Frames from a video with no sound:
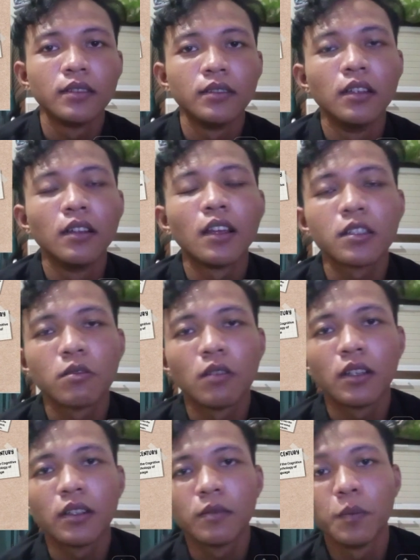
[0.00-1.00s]
The last
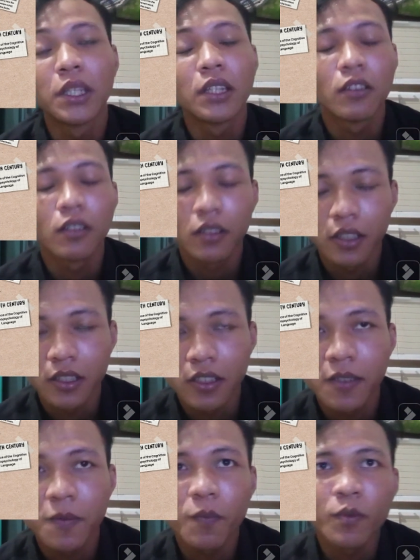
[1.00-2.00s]
one, but not
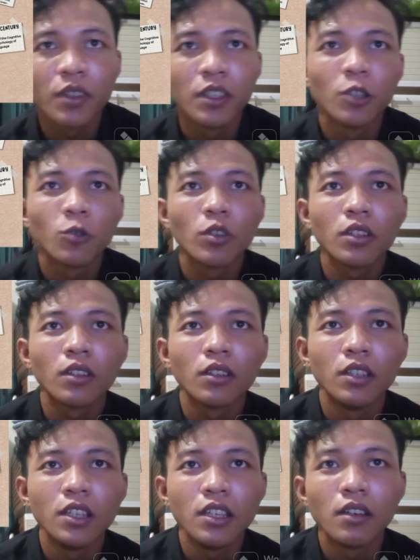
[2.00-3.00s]
least,
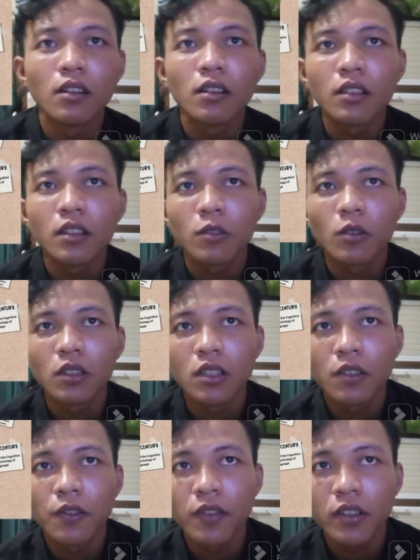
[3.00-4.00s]
the early
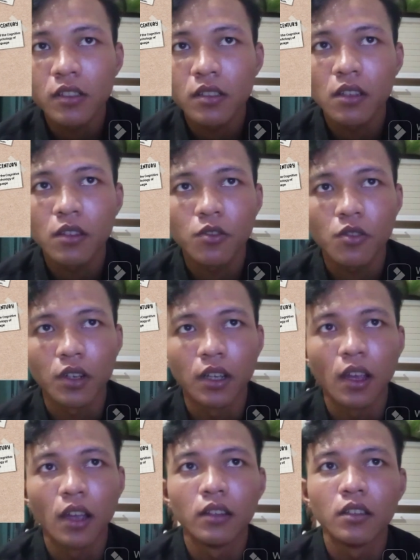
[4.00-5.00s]
21st century
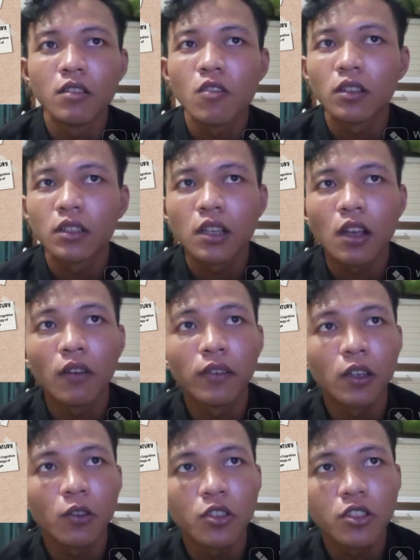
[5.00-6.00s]
and the grounding of
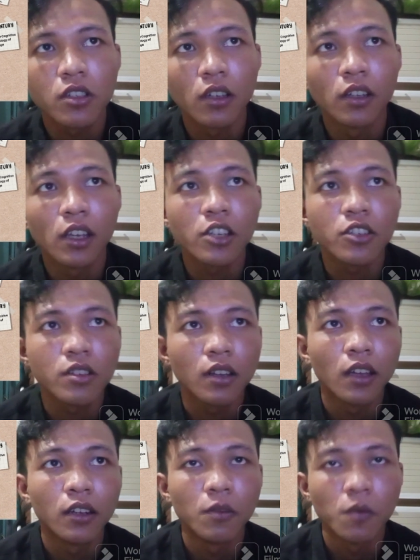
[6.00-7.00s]
language in action
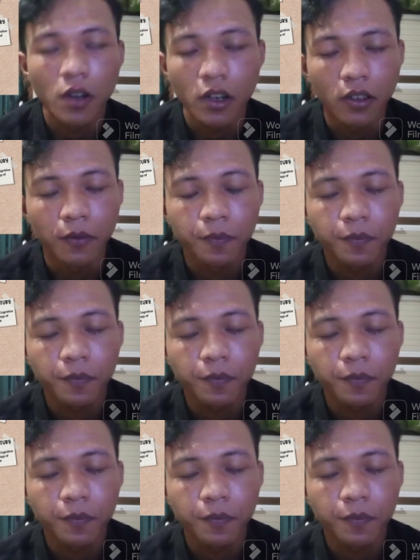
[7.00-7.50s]
and the brain.